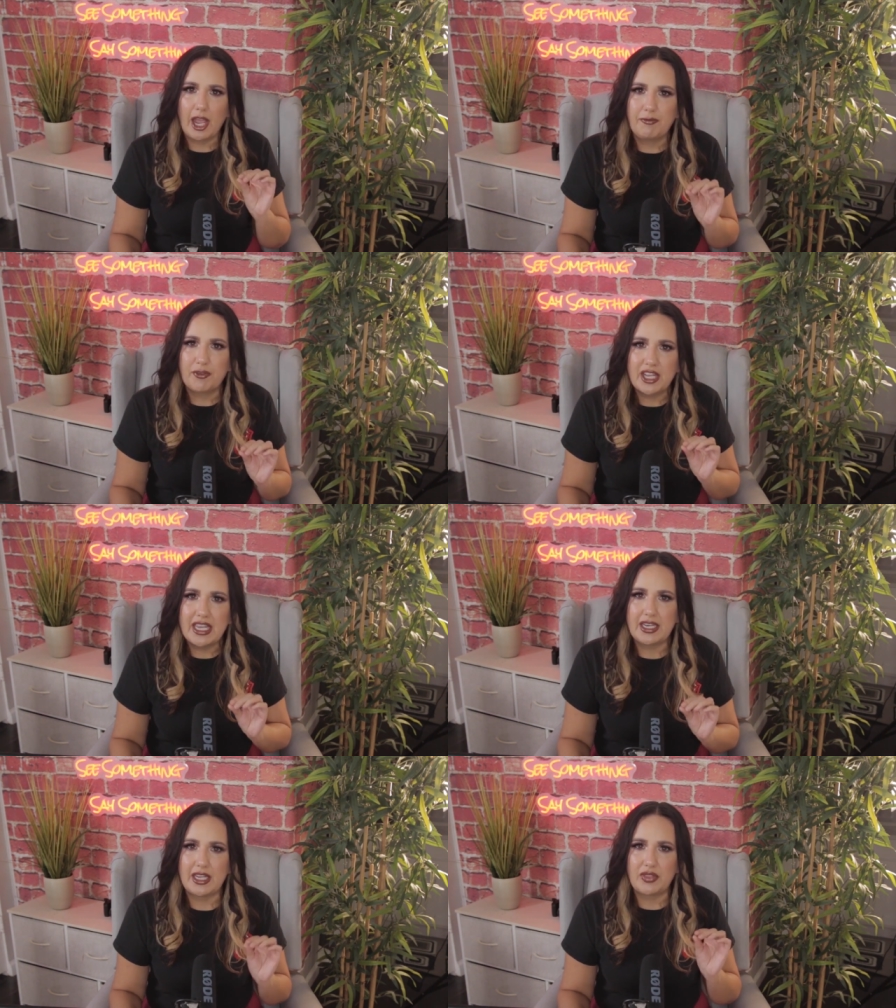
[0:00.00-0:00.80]
and
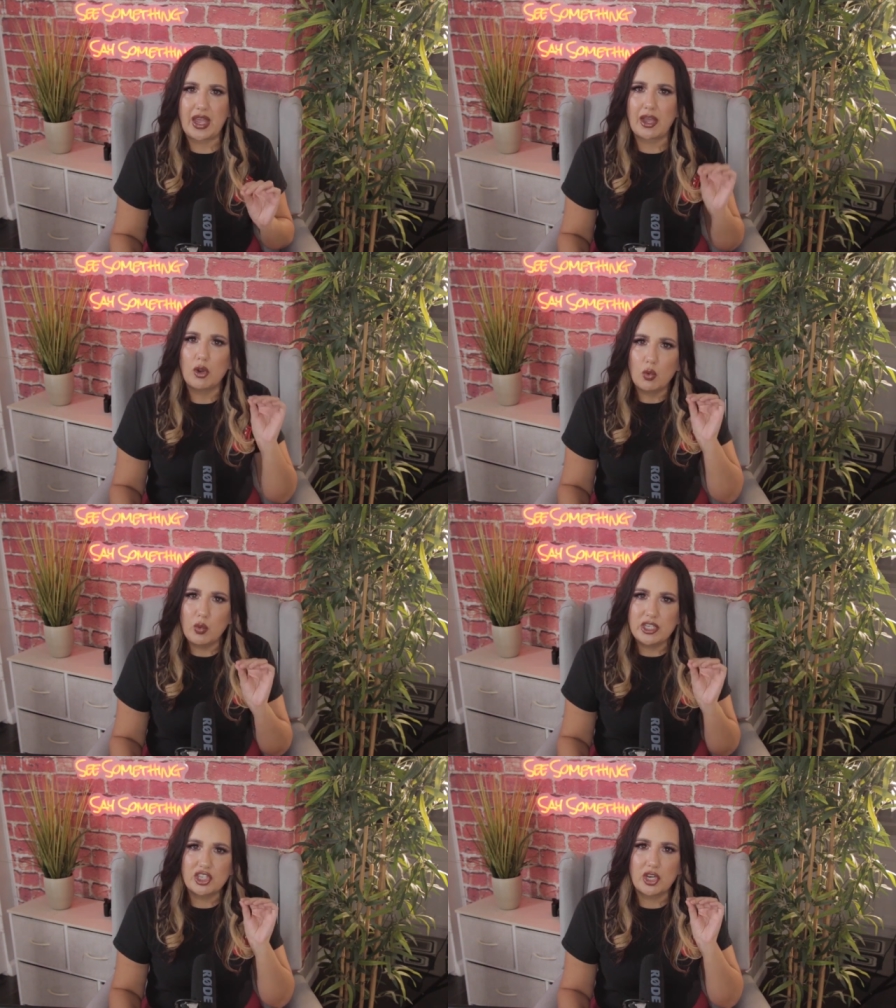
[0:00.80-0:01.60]
forgetting that
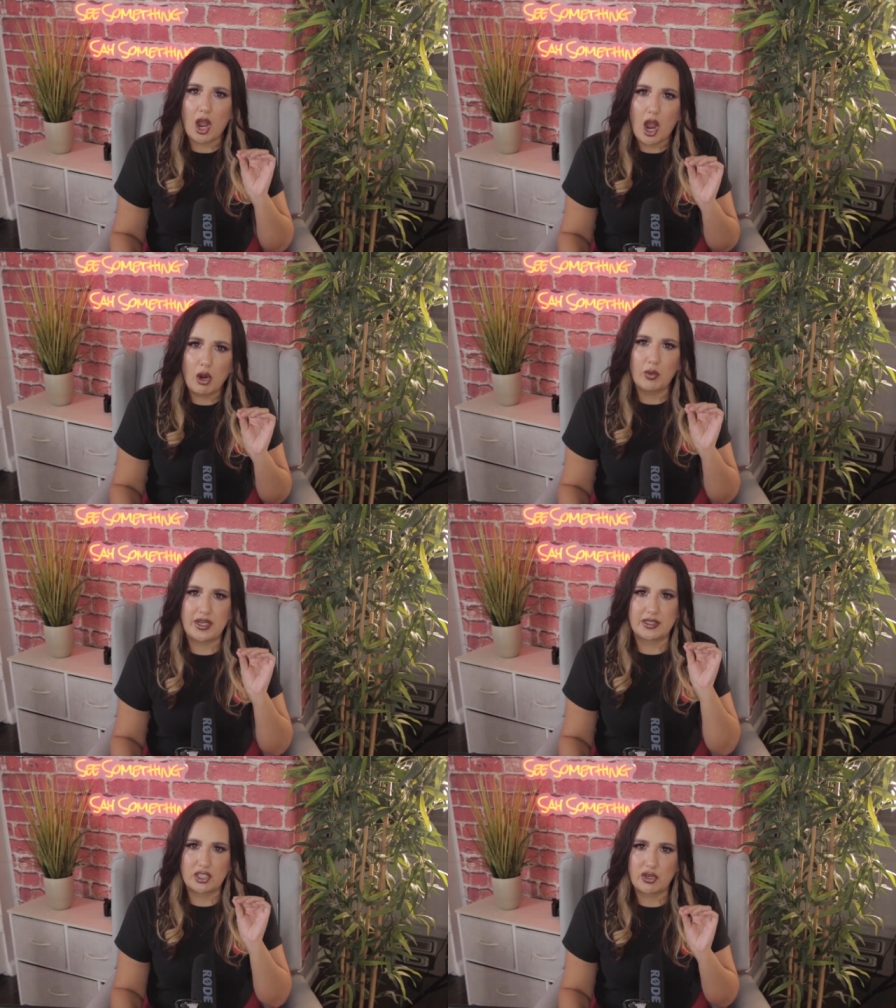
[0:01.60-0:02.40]
we should
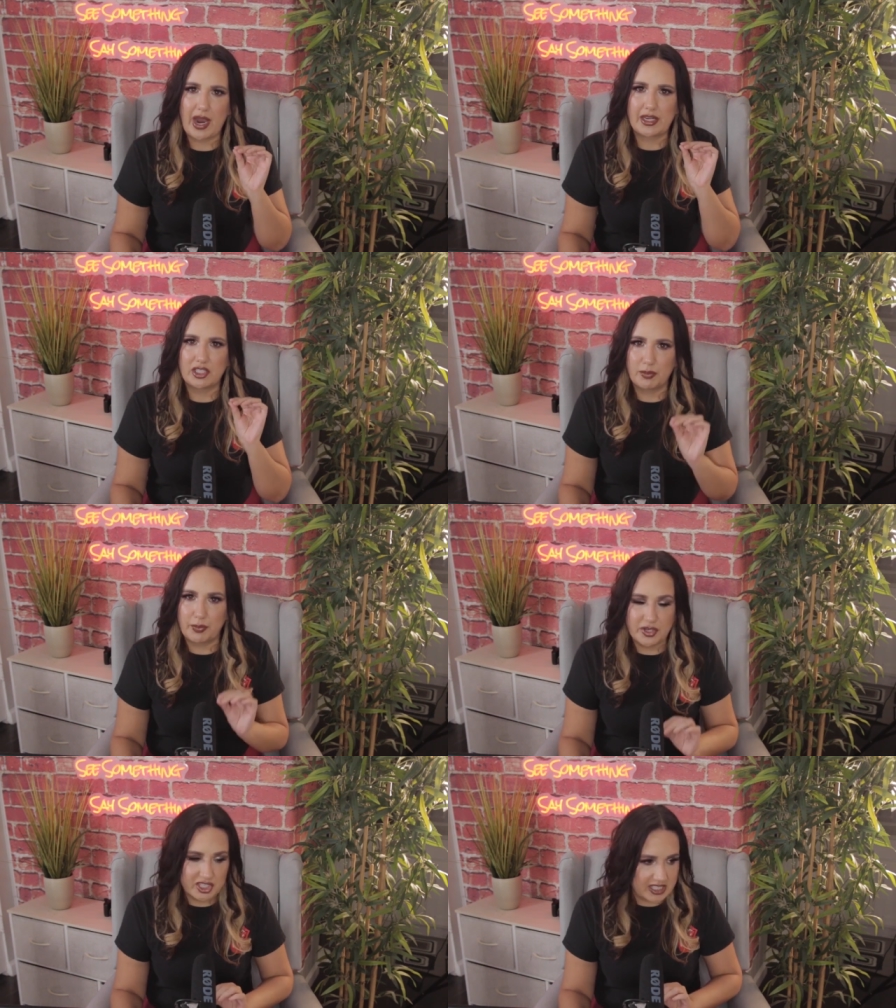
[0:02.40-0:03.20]
always try to
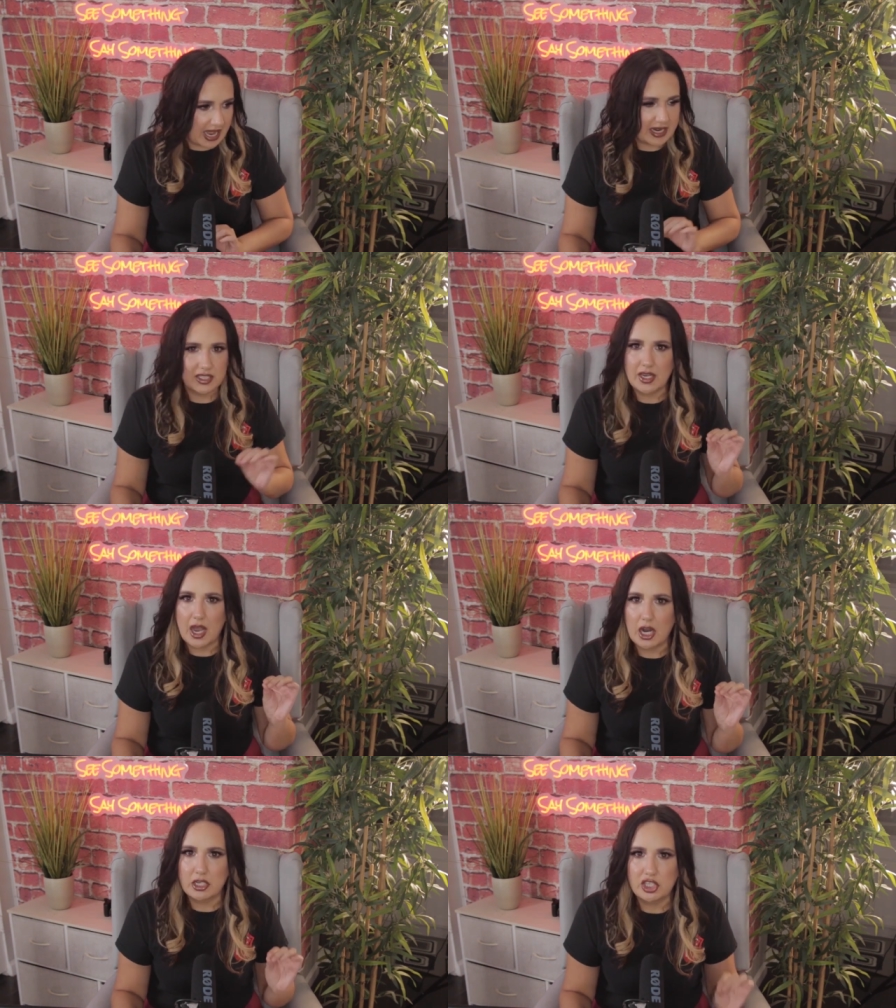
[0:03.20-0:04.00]
protect
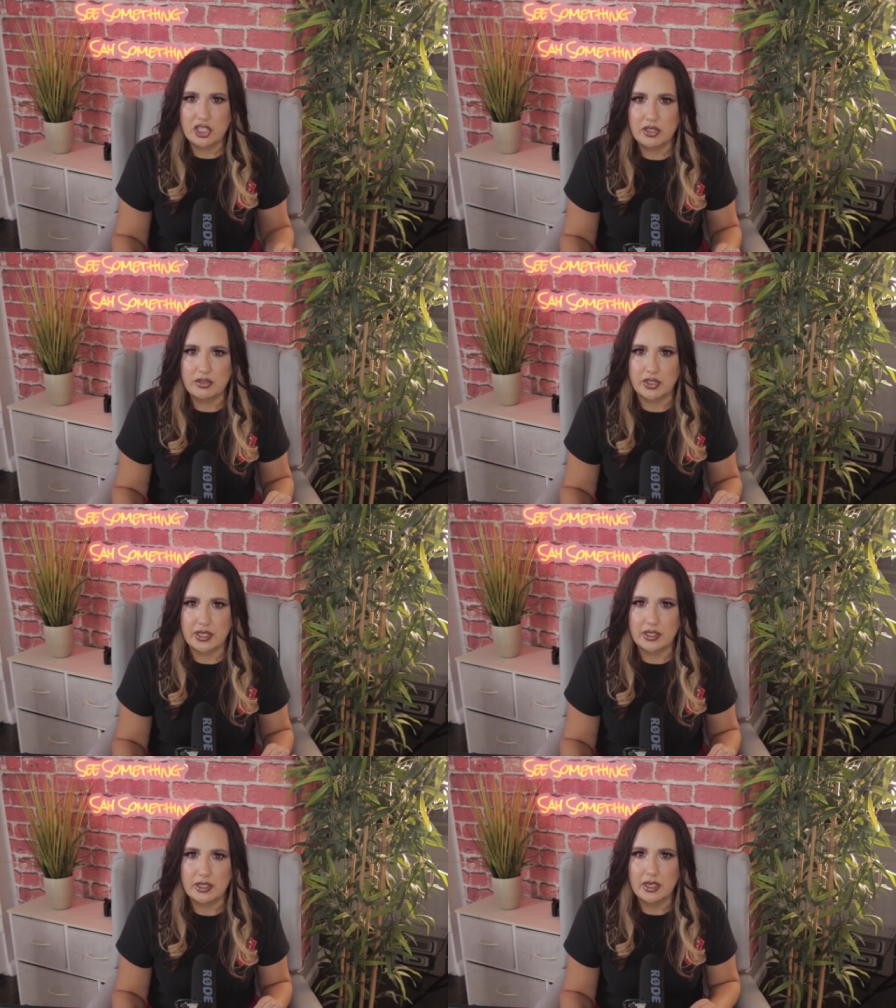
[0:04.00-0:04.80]
our
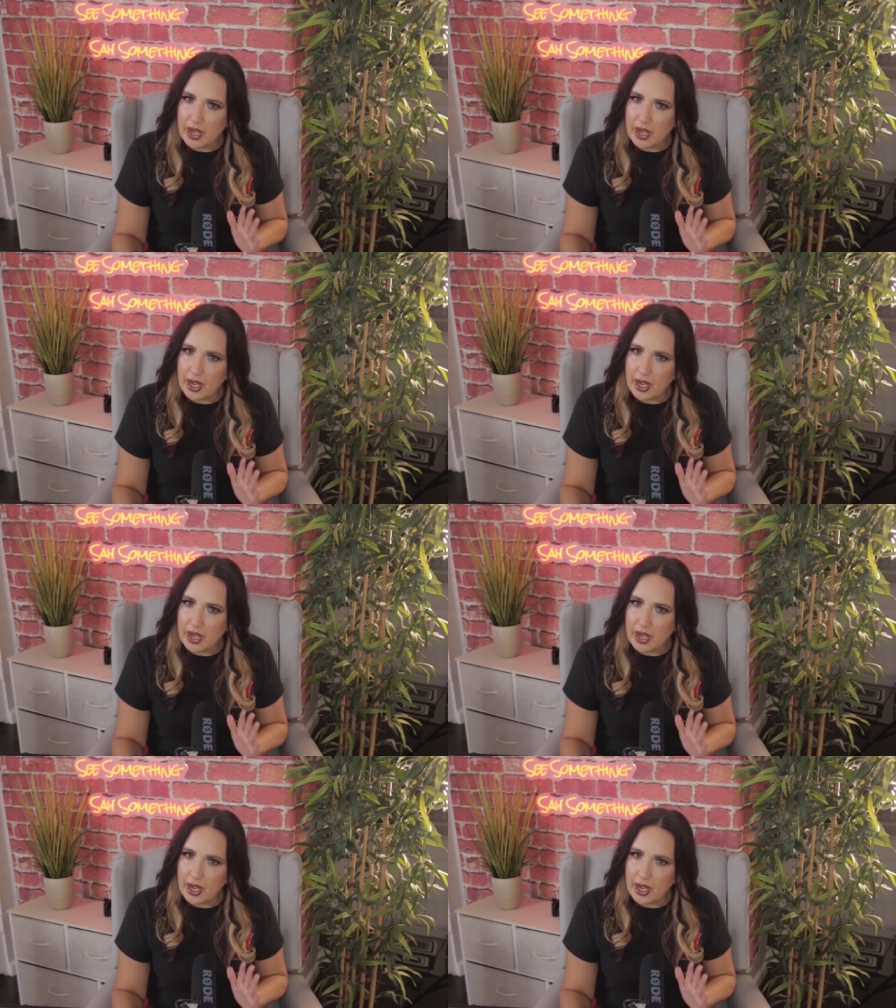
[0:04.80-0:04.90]
children.